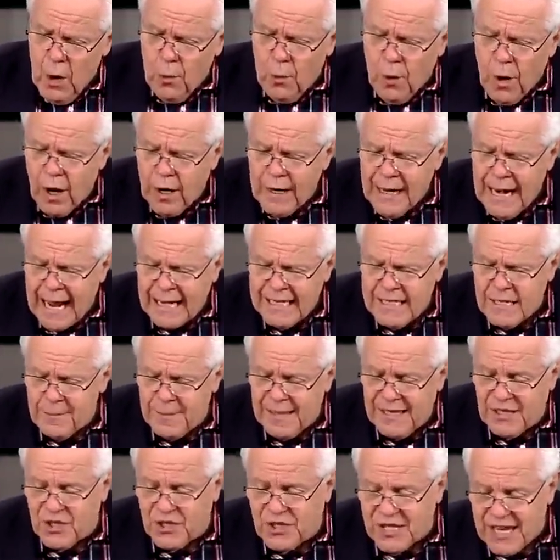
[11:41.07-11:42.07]
We are not to
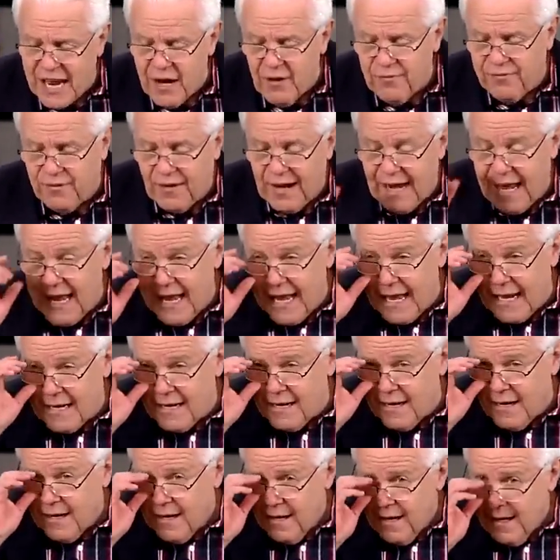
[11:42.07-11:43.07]
be
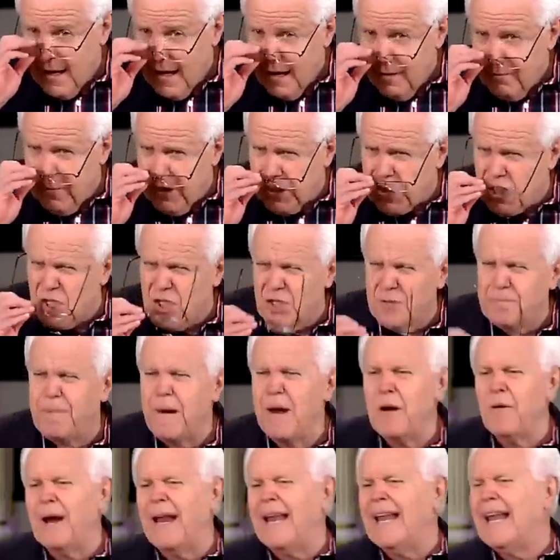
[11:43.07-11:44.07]
self-led, but
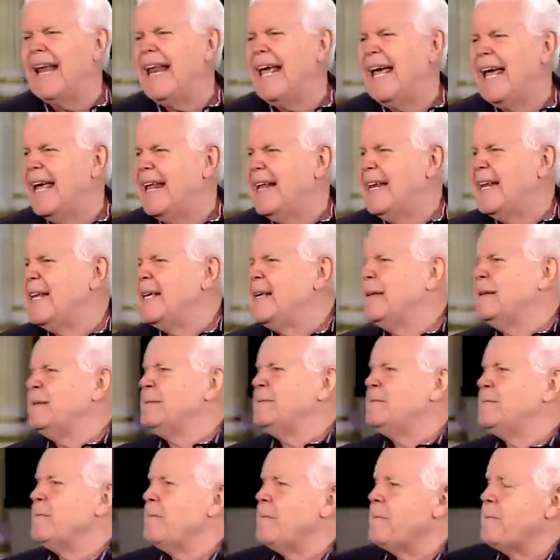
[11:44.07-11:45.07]
spirit-led.
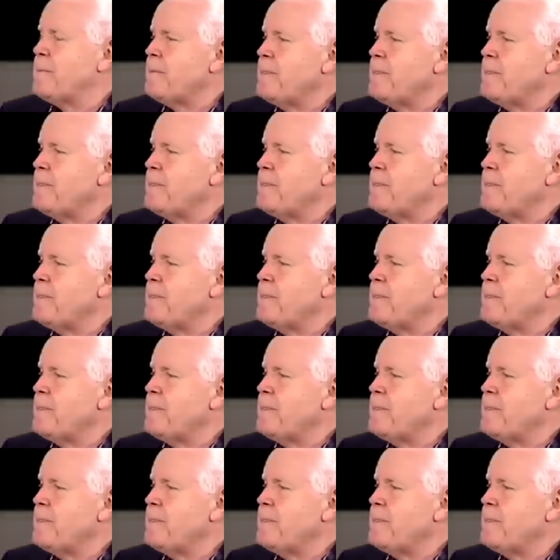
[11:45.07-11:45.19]
Amen.